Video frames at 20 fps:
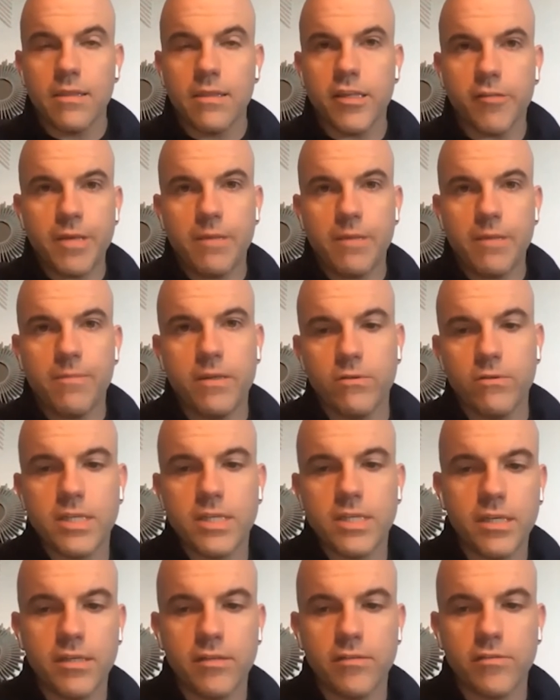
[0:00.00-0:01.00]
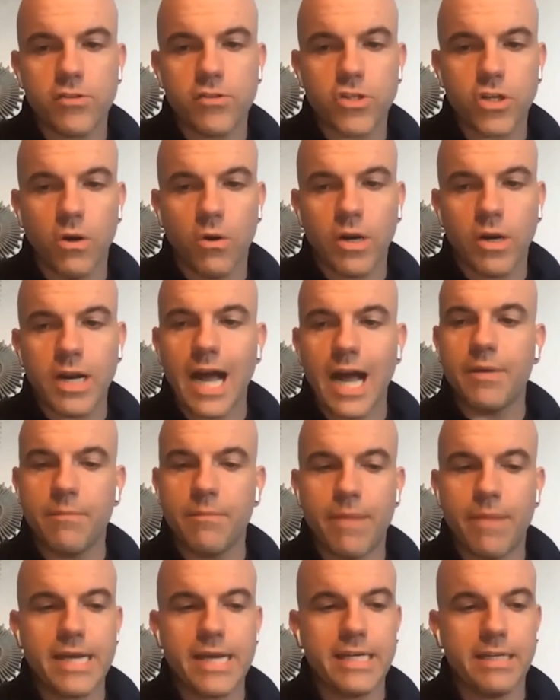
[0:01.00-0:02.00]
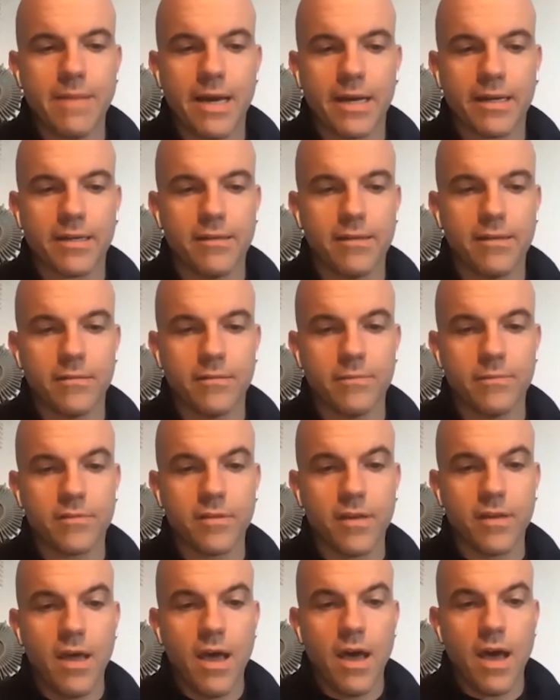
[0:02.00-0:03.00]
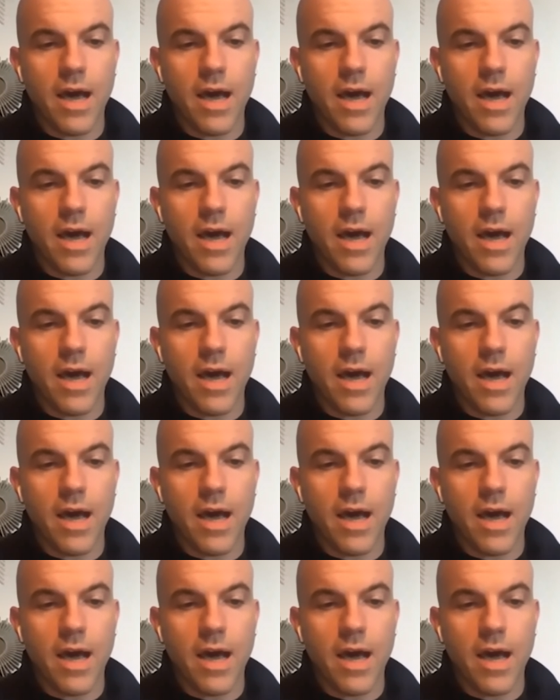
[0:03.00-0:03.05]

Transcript: these PBUTs show common binding mechanisms